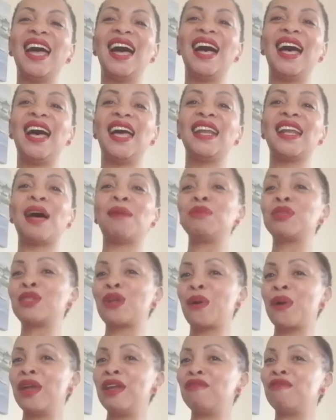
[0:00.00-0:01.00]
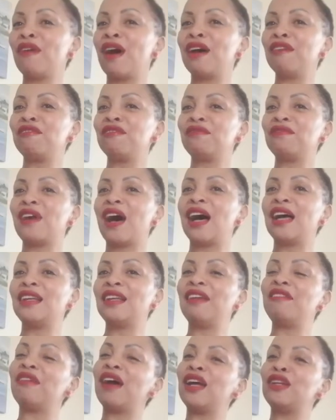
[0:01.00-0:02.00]
And I'm sorry if I
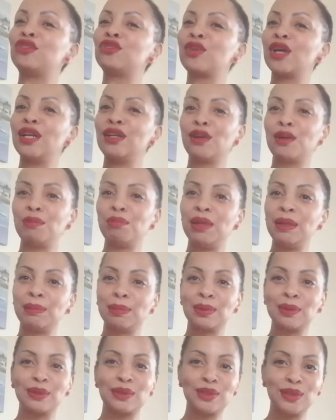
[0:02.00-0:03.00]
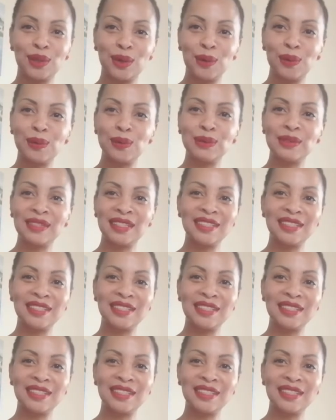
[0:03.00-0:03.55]
tread on people's toes.